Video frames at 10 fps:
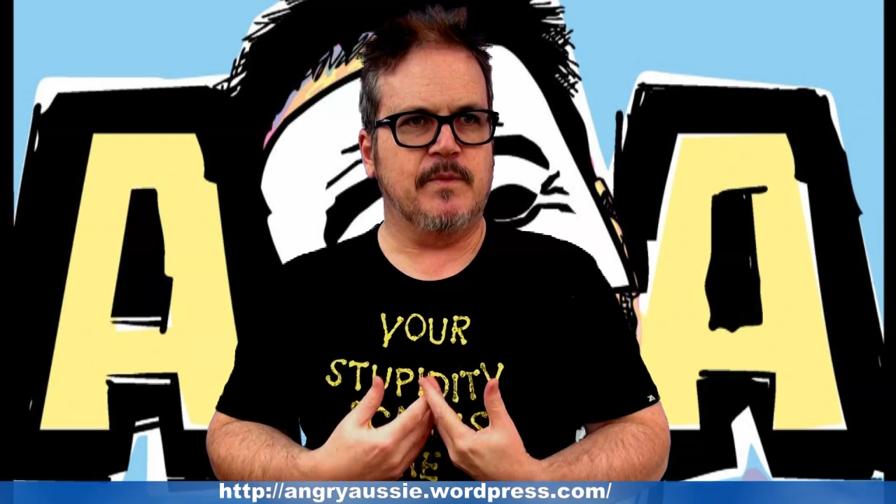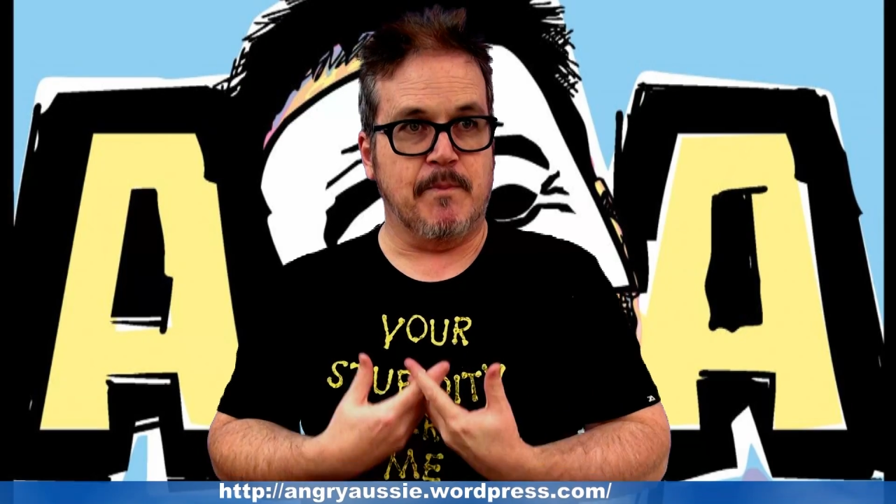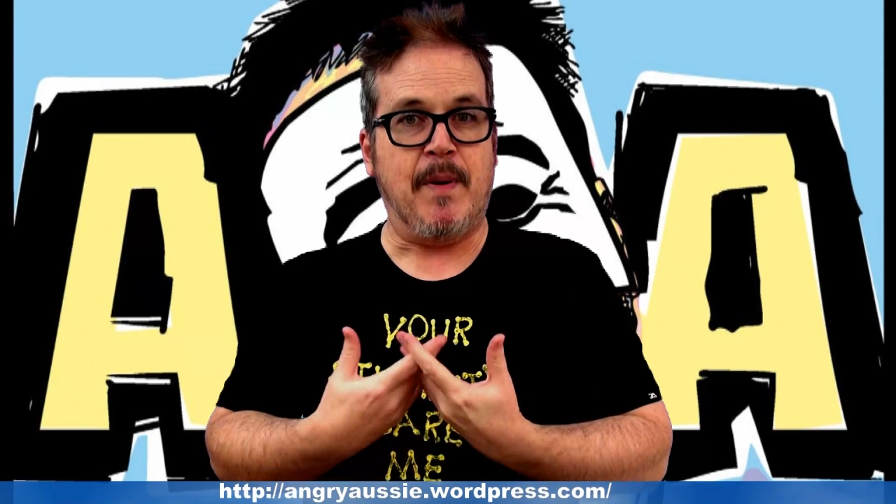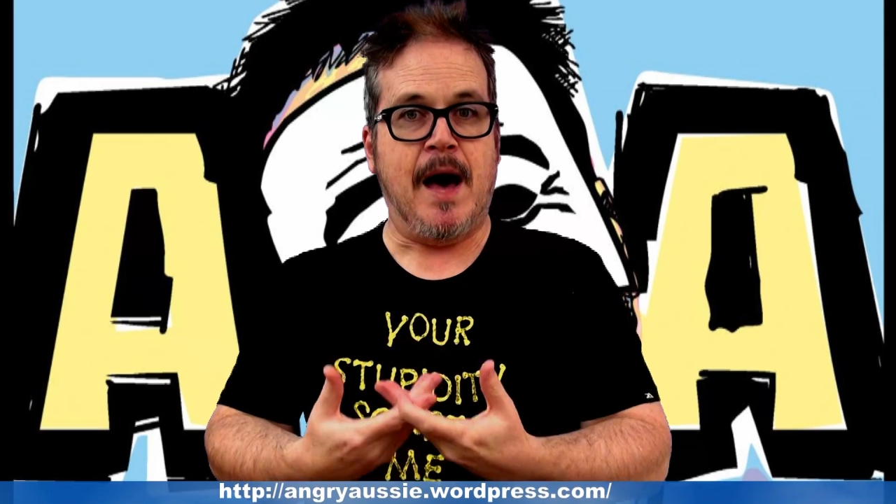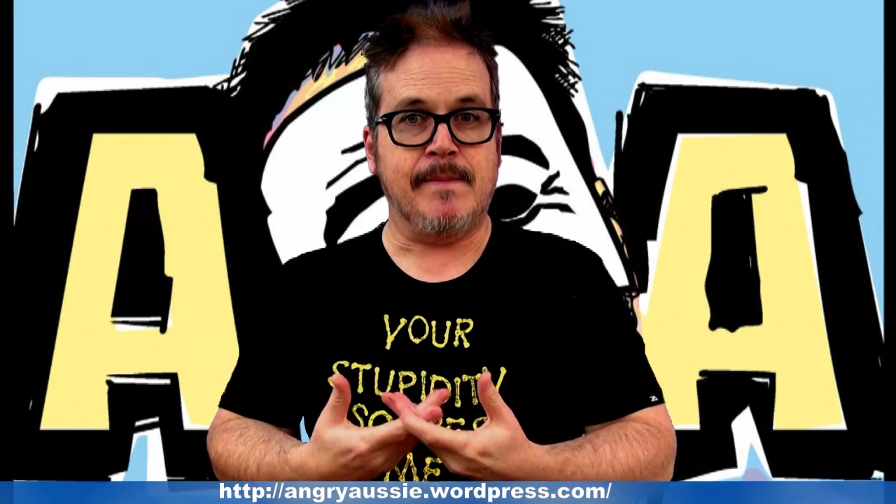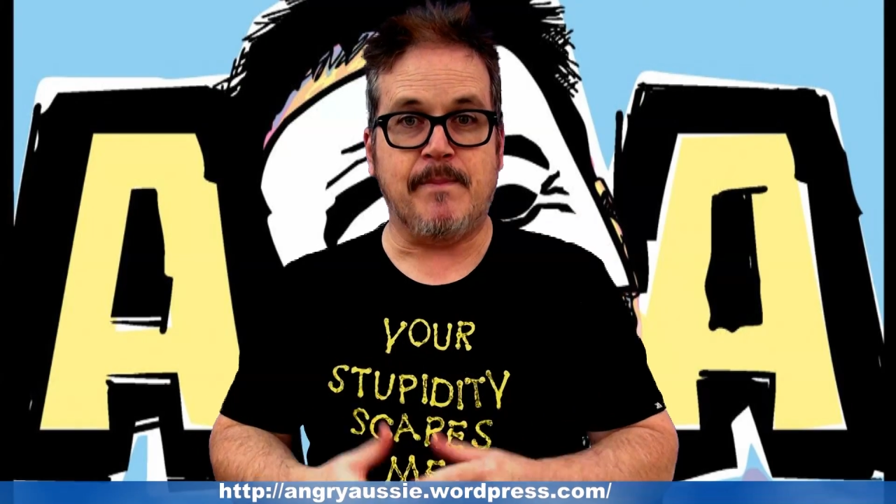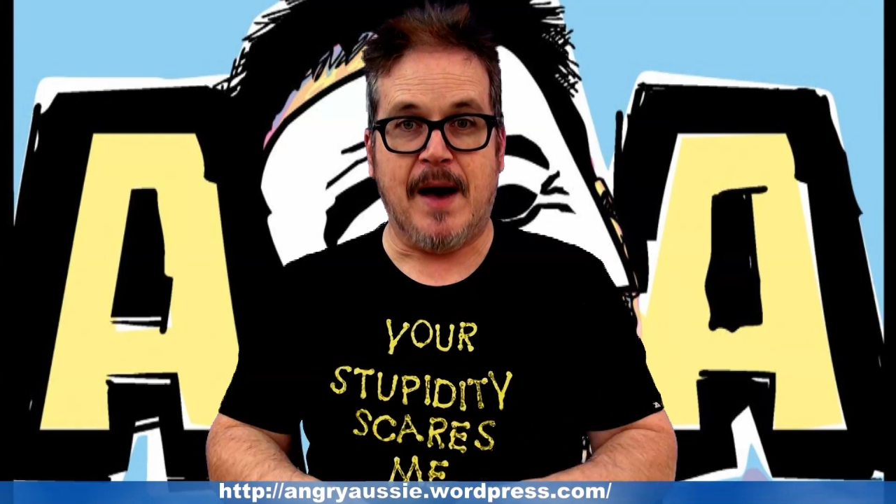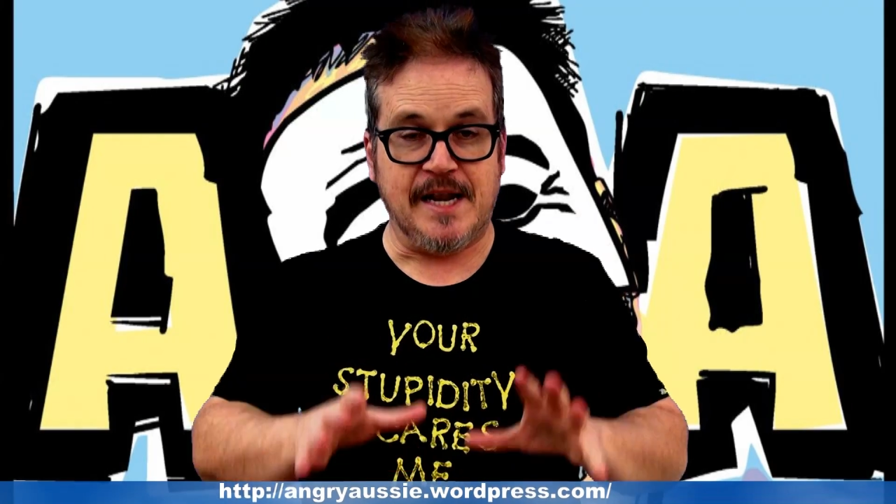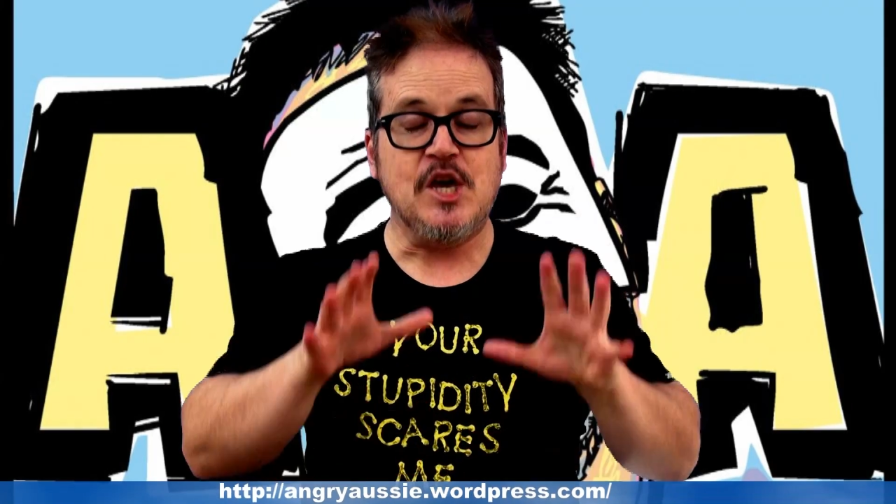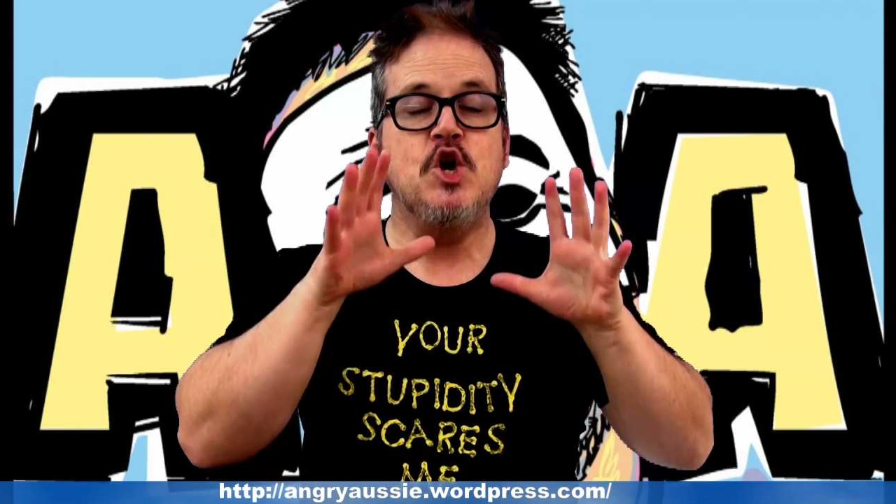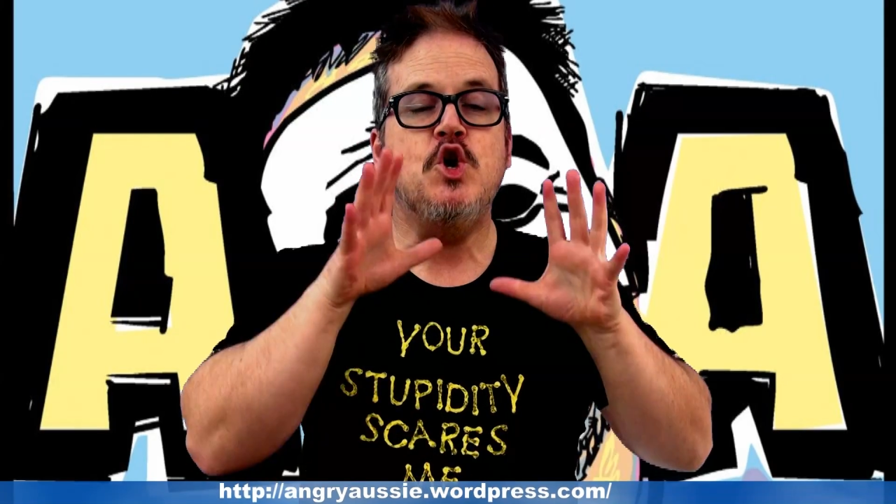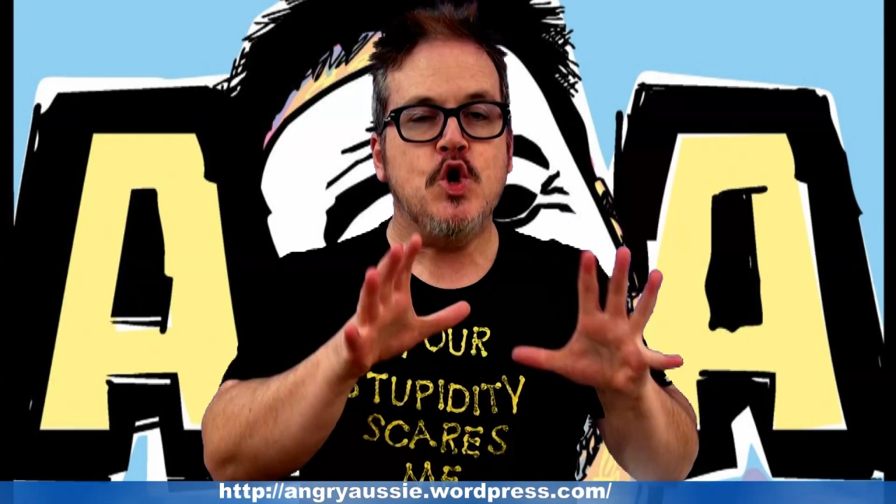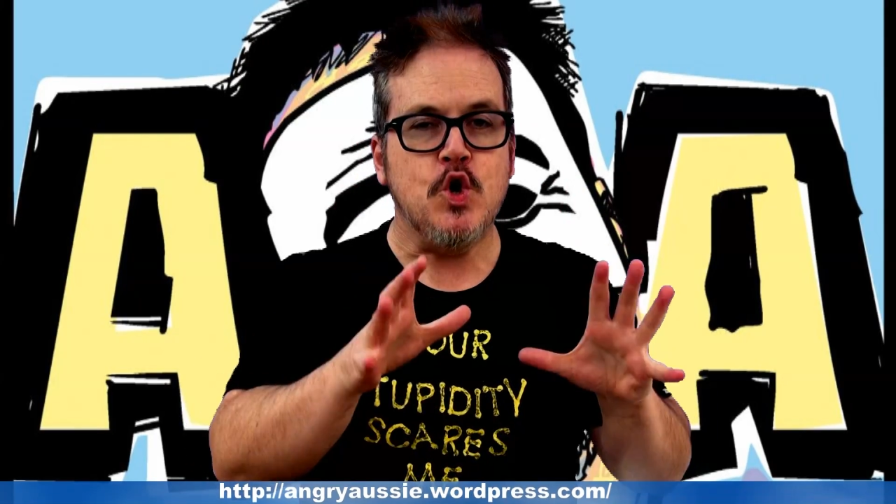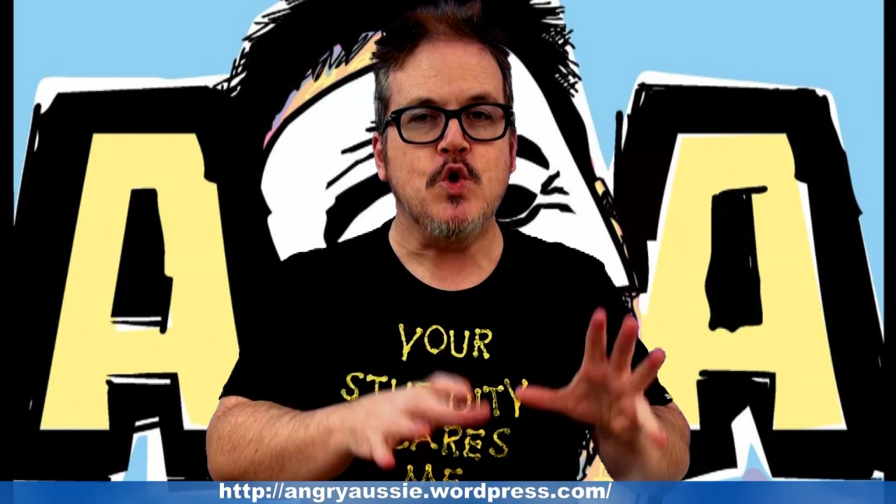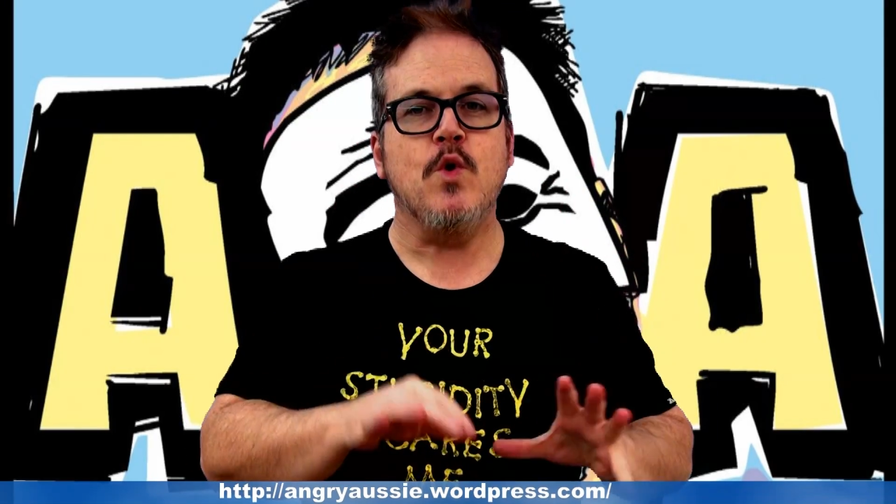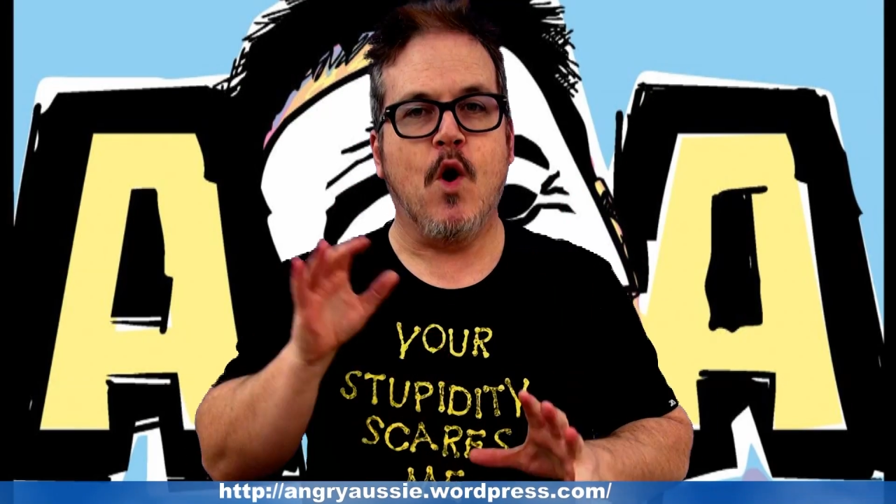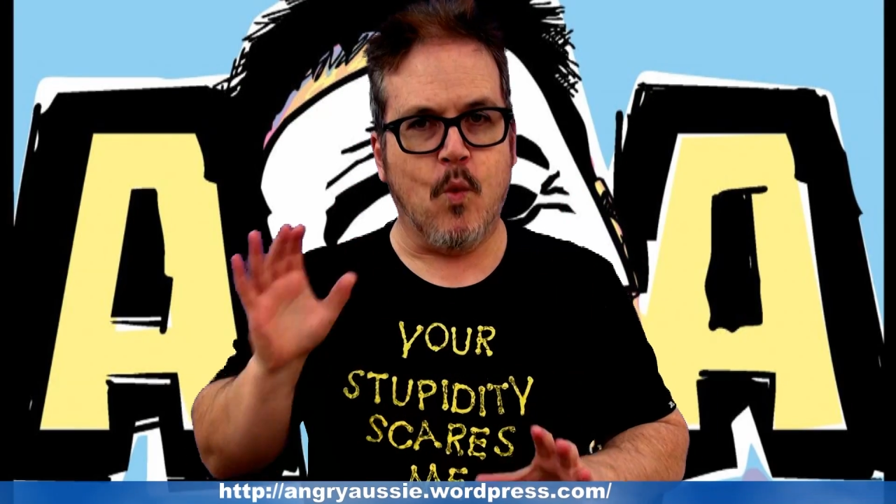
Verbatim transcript: the Palmer Party, who